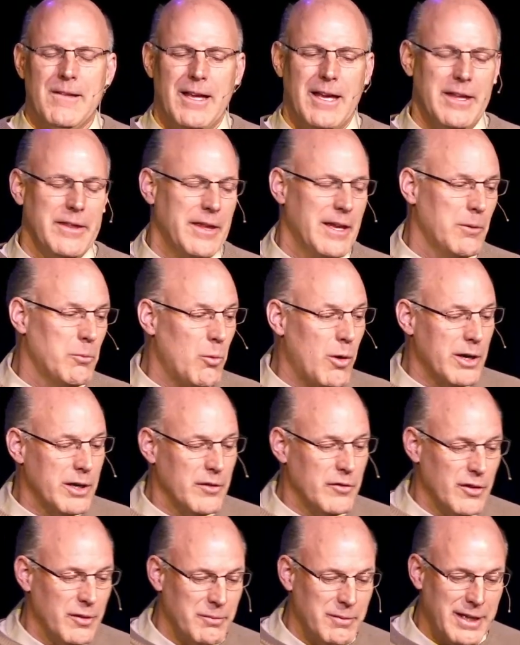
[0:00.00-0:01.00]
And then one
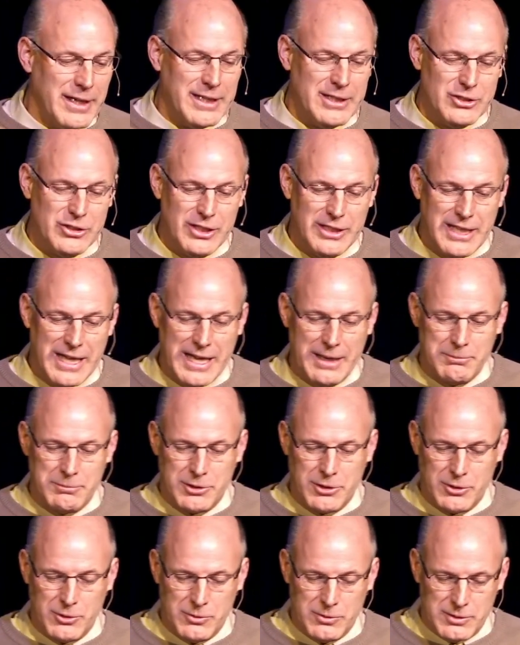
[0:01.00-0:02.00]
of them she came
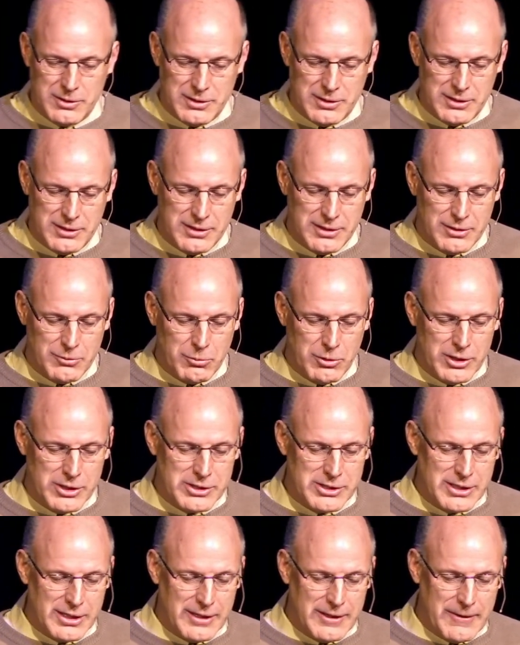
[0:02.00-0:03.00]
to
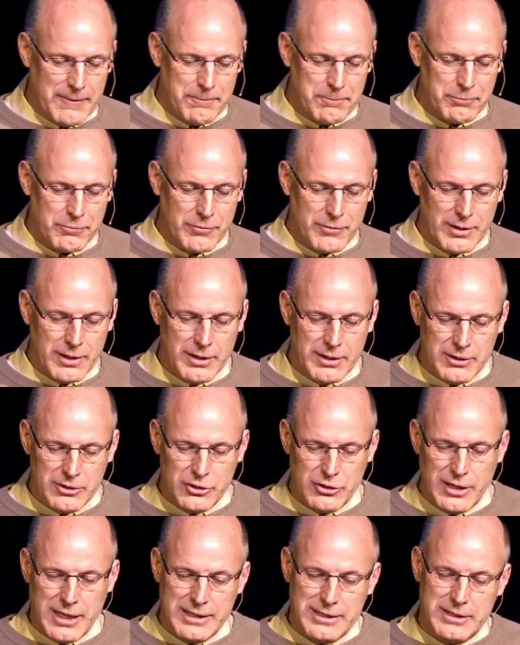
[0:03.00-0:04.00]
was
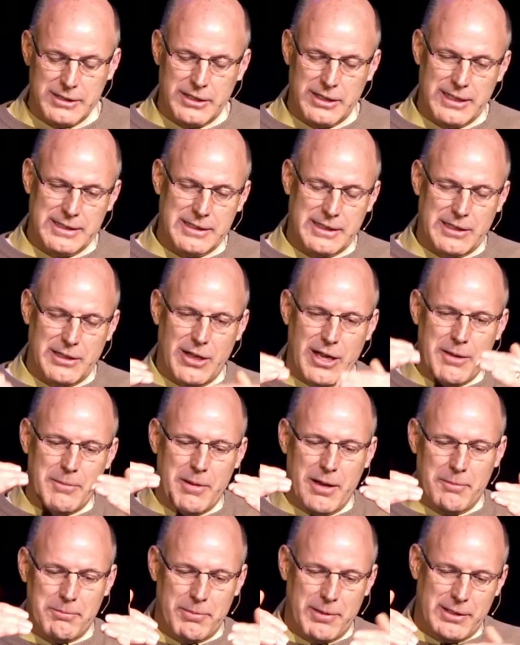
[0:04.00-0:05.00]
you had to
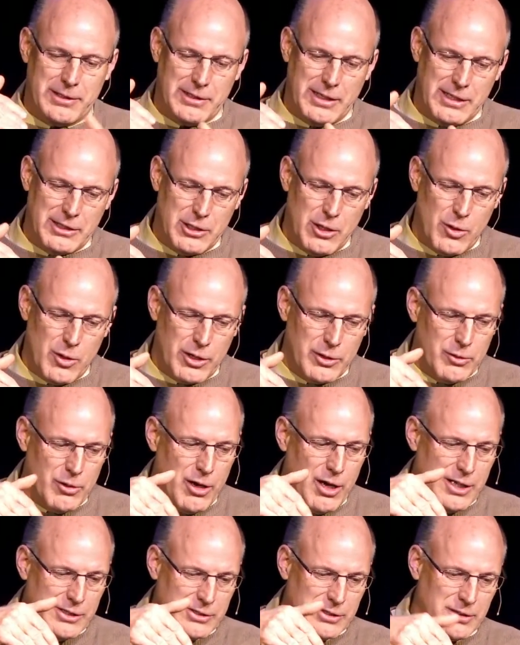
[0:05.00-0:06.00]
climb up and go
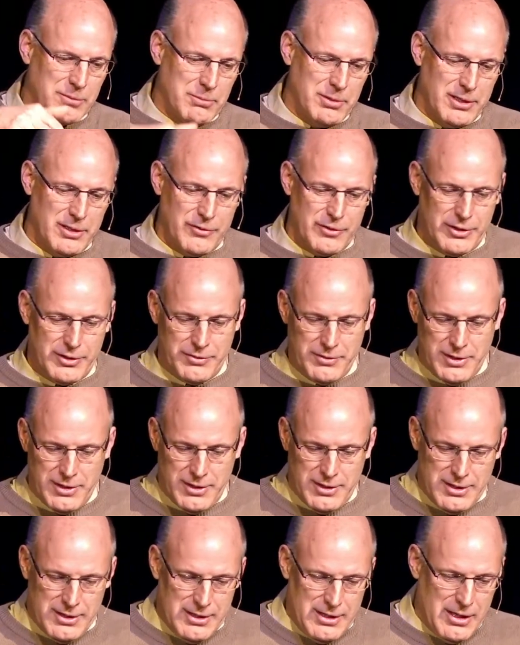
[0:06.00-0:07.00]
across on a bit of a
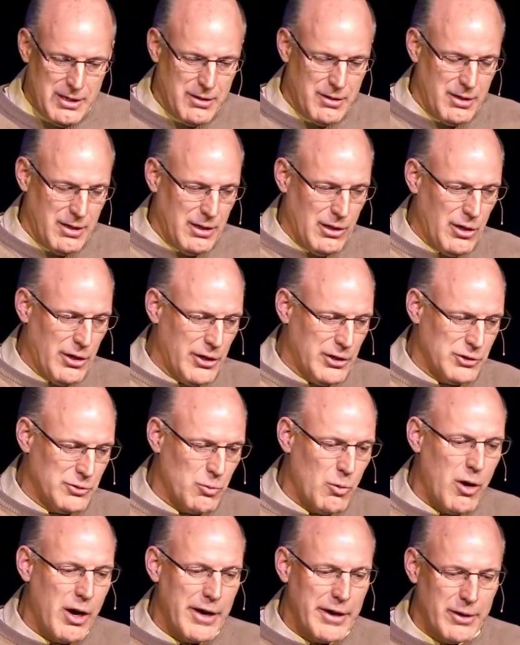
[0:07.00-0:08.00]
large
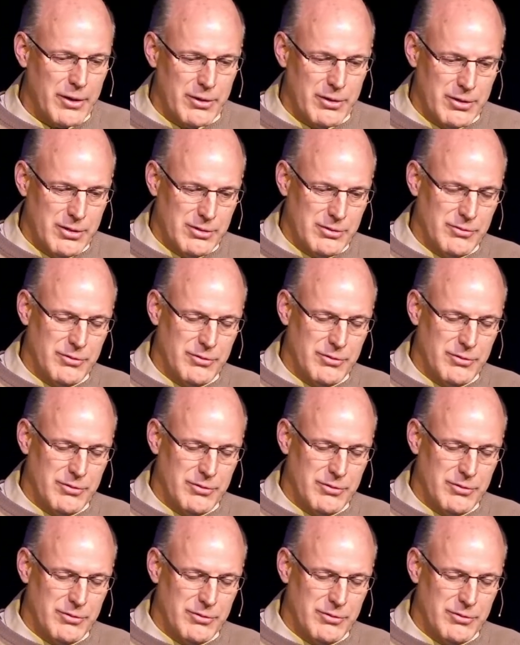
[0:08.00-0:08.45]
wire,